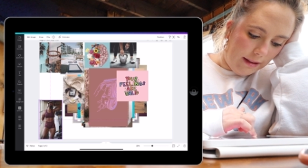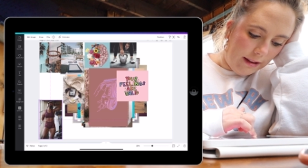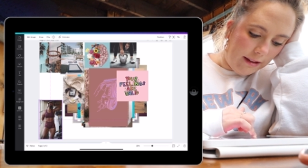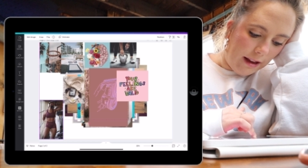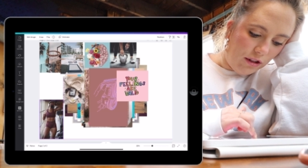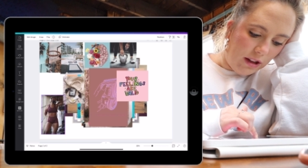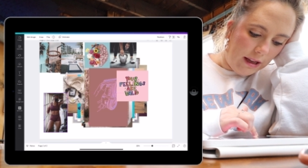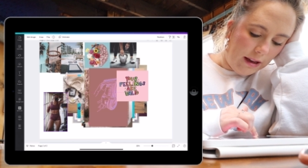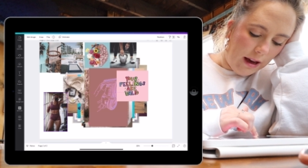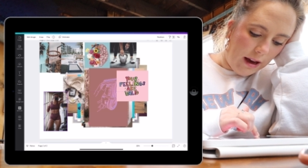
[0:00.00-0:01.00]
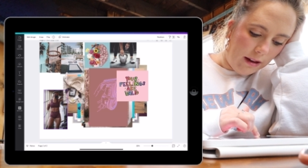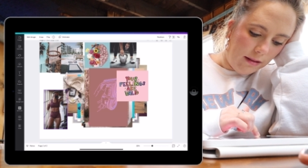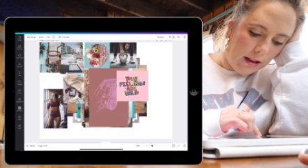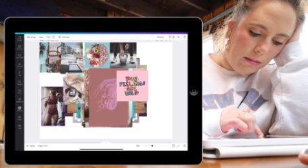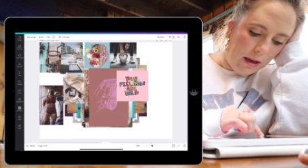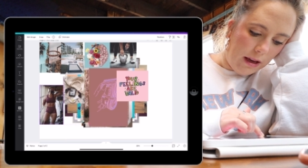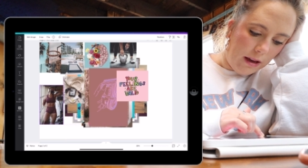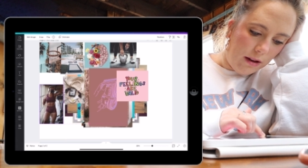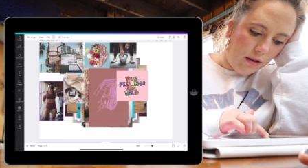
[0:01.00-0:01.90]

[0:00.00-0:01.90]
this is actually Libby